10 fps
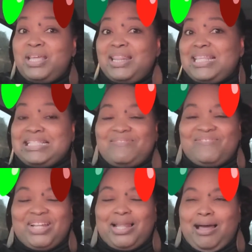with me
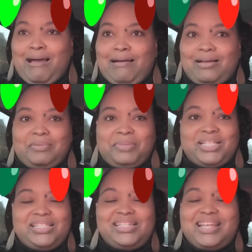this
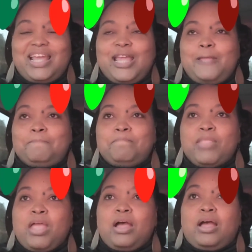vlogmas
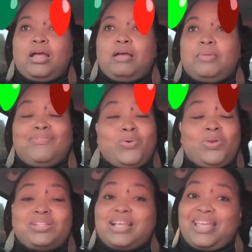day
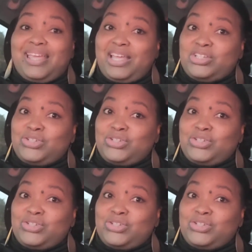um, of course i